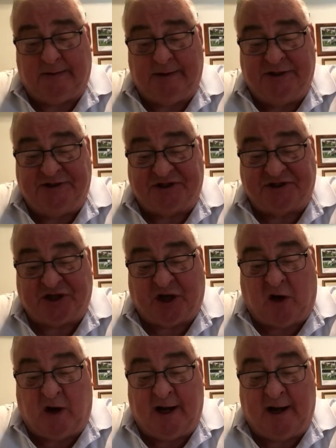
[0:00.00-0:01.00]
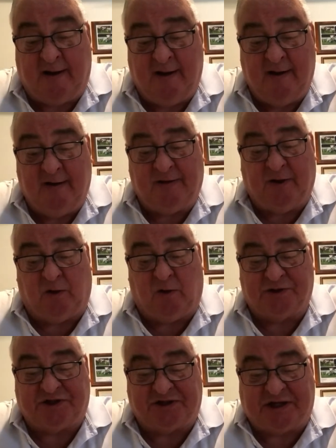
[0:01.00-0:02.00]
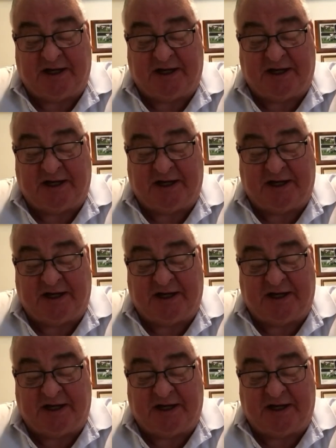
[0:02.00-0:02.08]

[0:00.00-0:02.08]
is the sire. The horse has